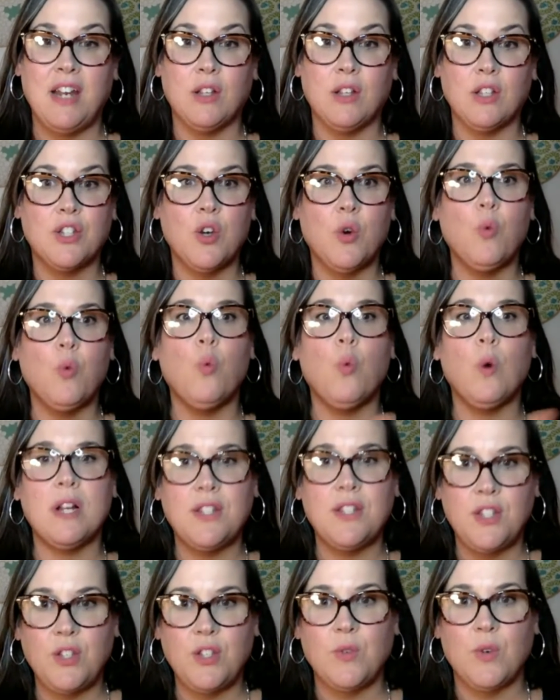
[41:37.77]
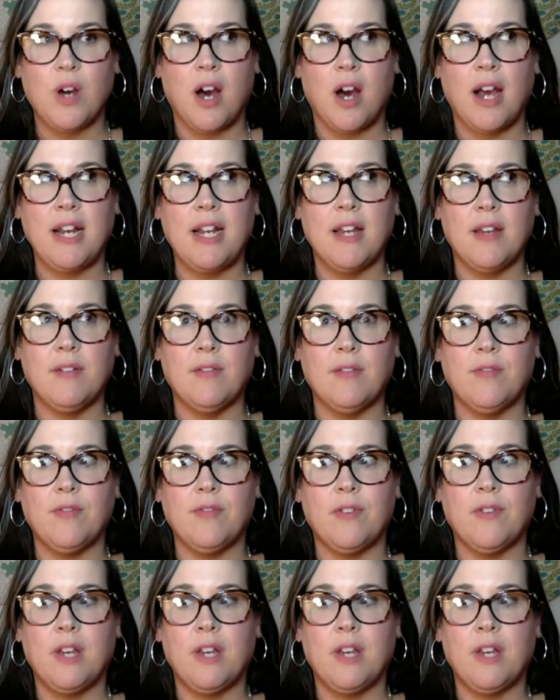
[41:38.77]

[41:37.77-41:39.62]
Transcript: And once you kind of